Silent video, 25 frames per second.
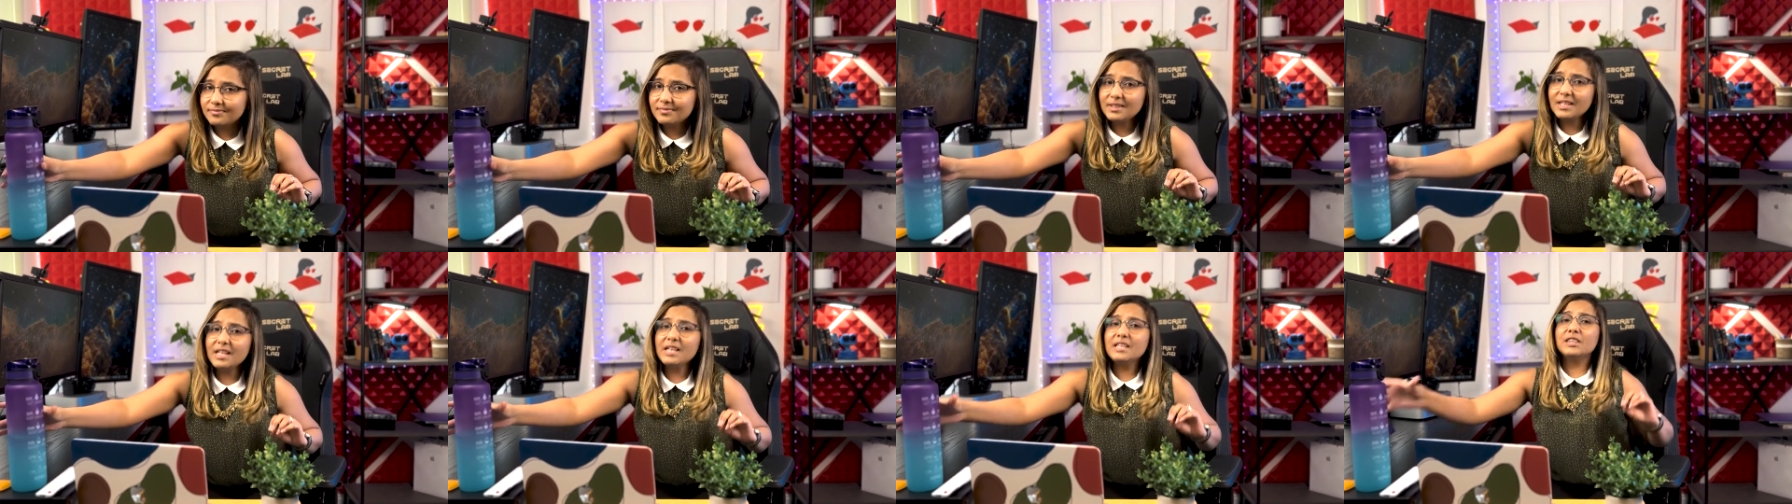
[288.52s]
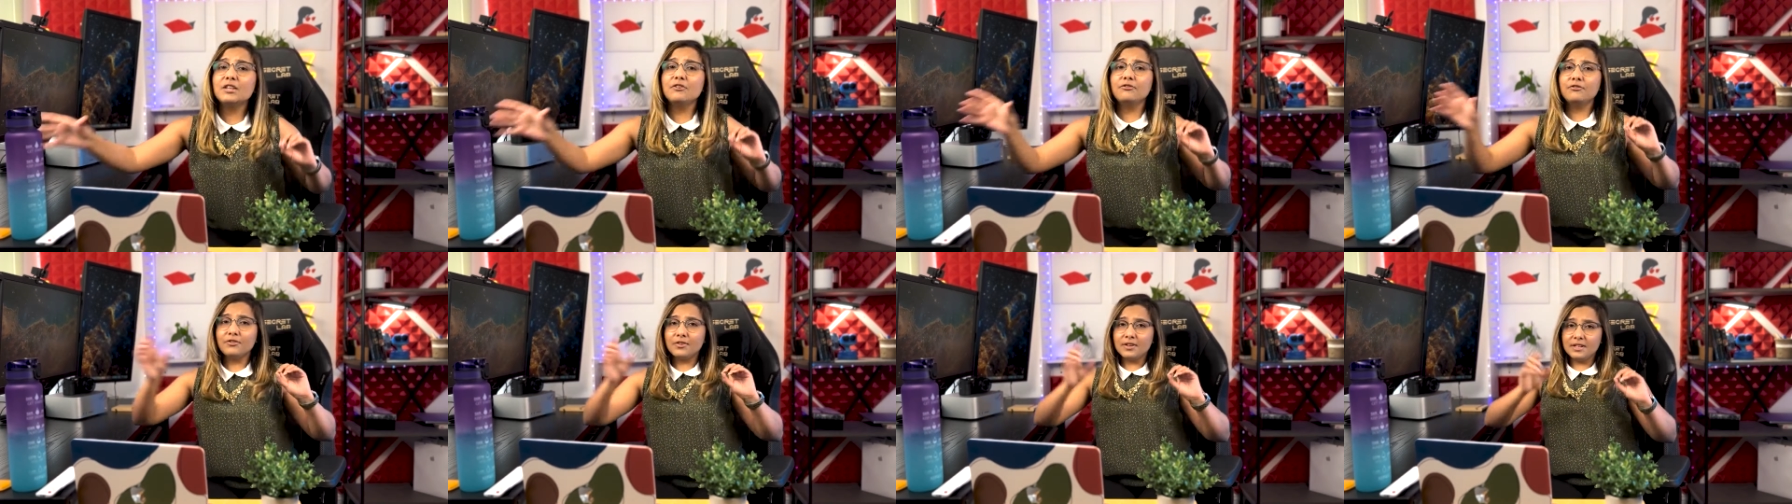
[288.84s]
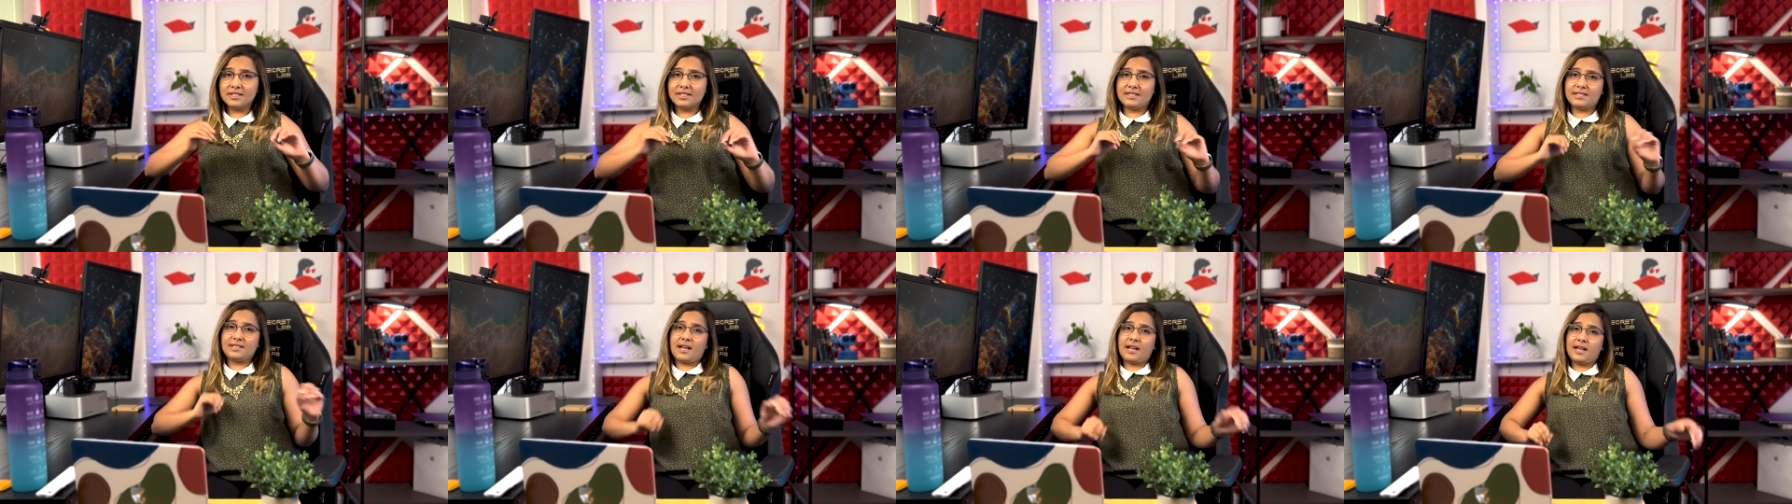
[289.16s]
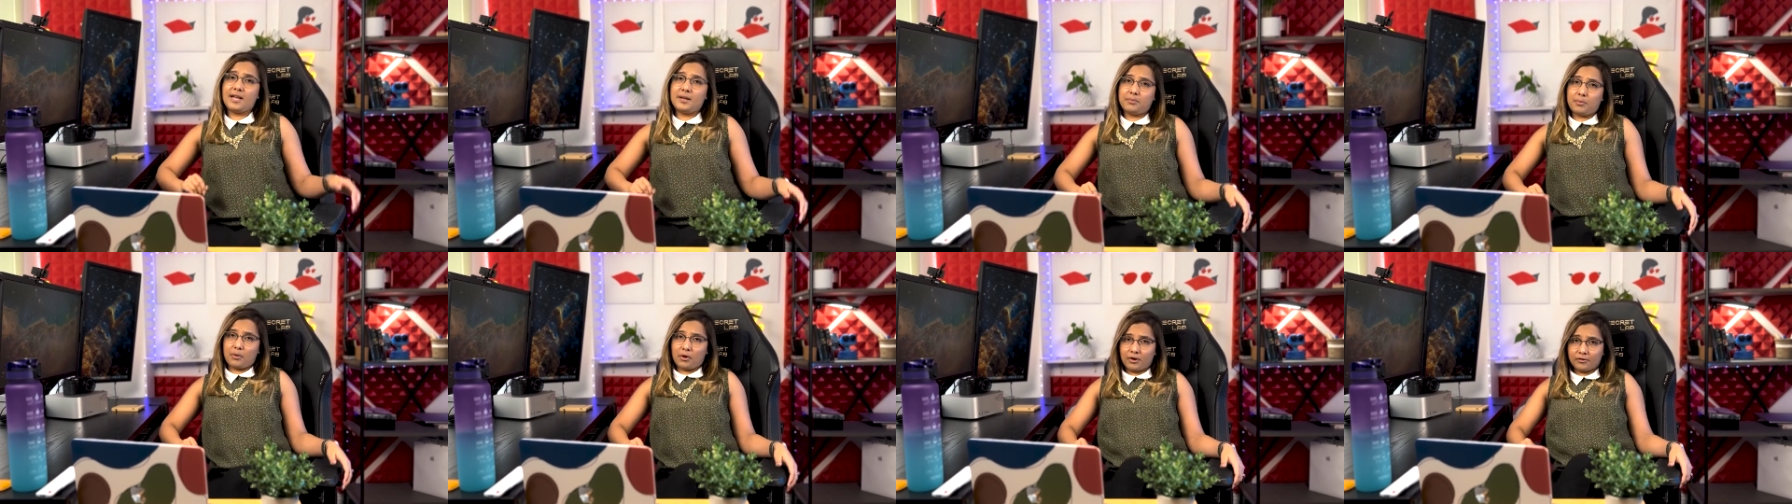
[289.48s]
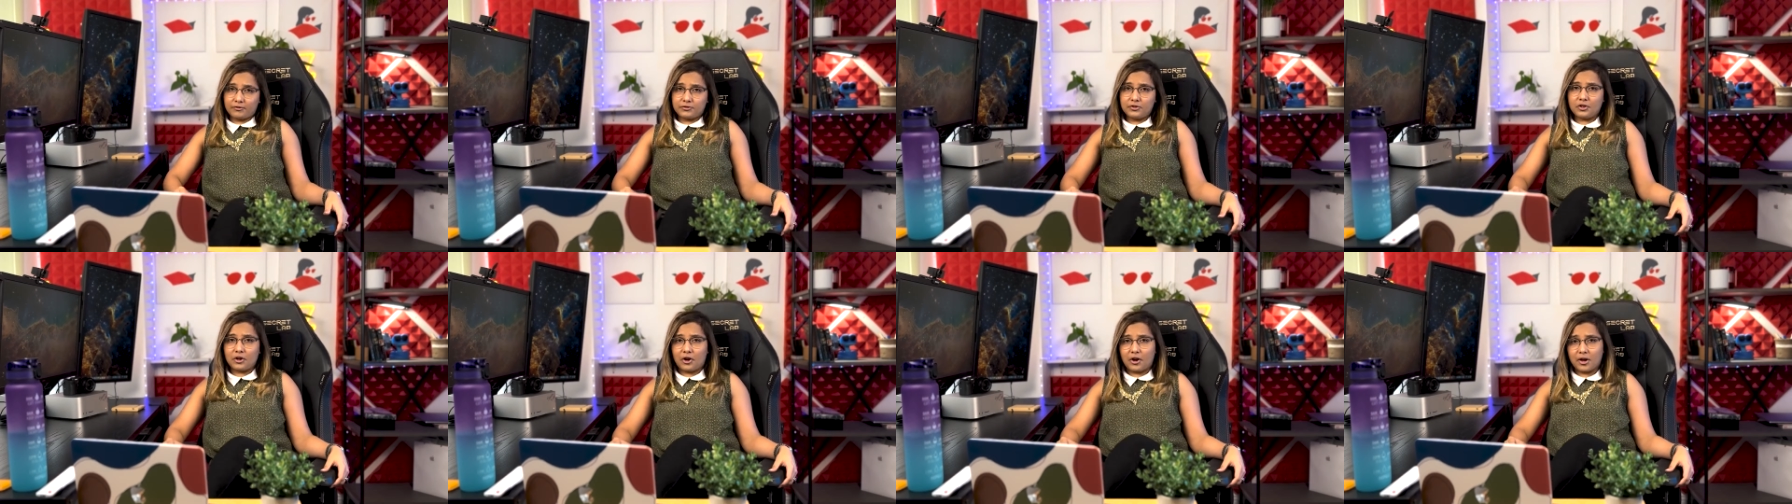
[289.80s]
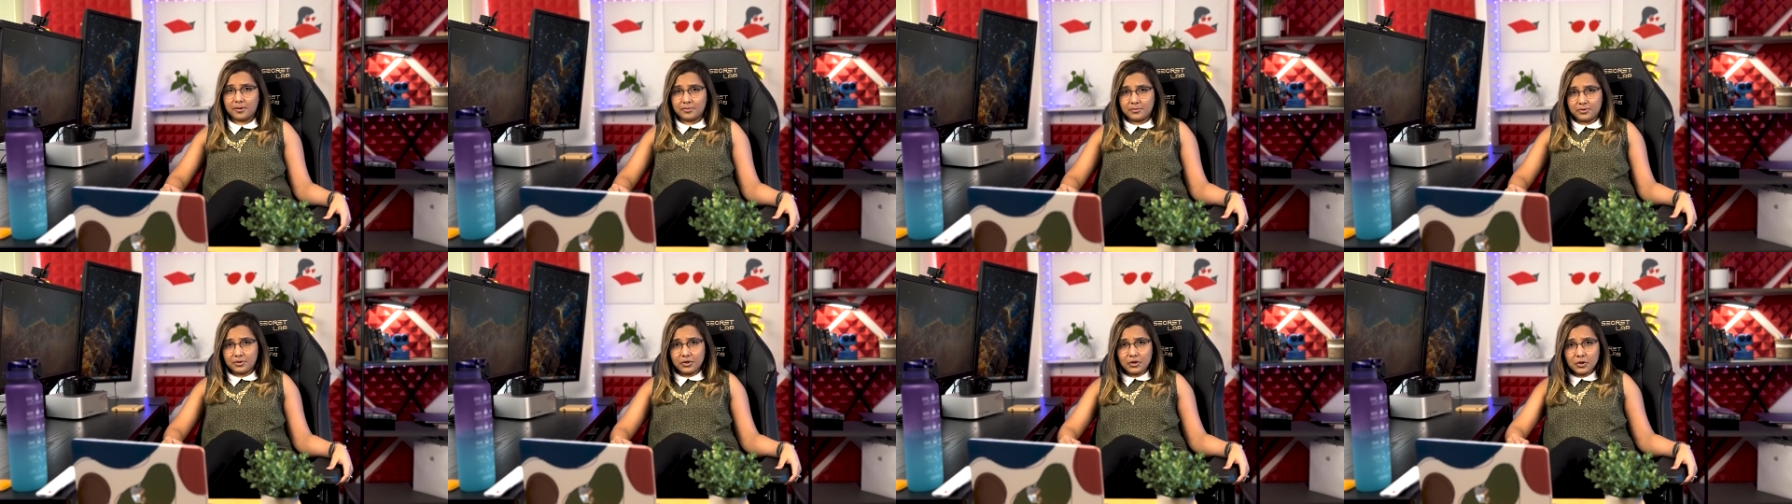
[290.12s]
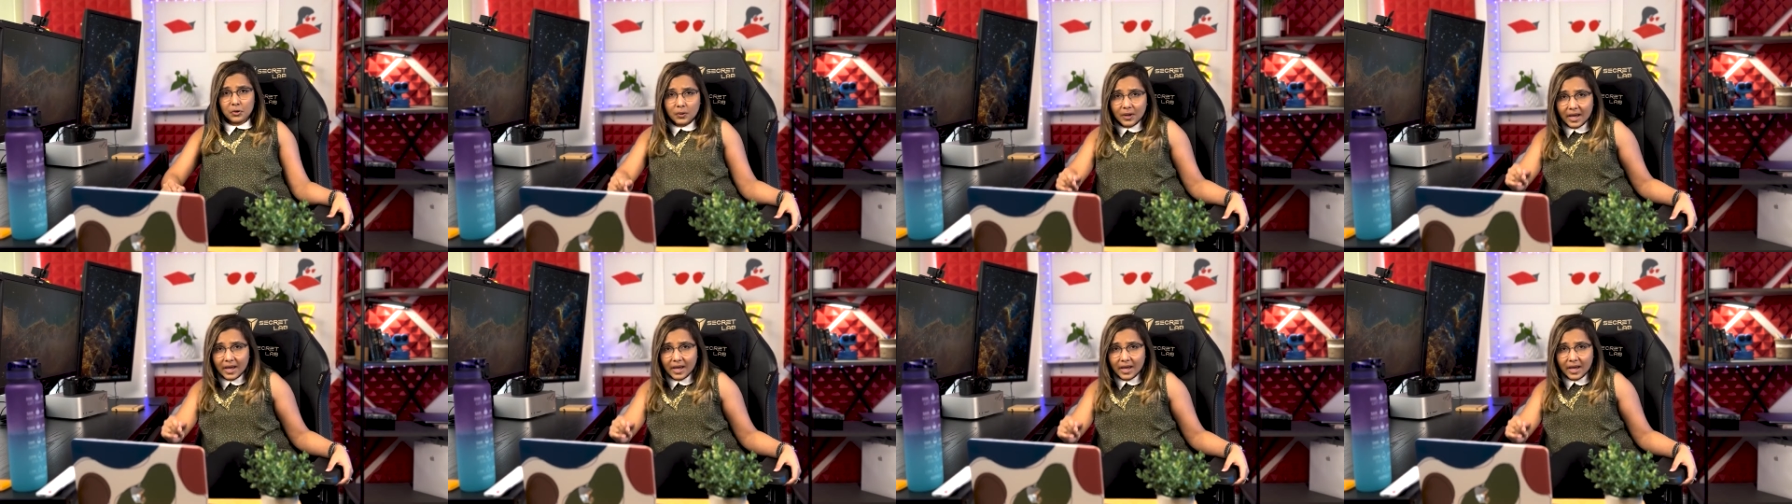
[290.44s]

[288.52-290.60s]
the first type of jobs you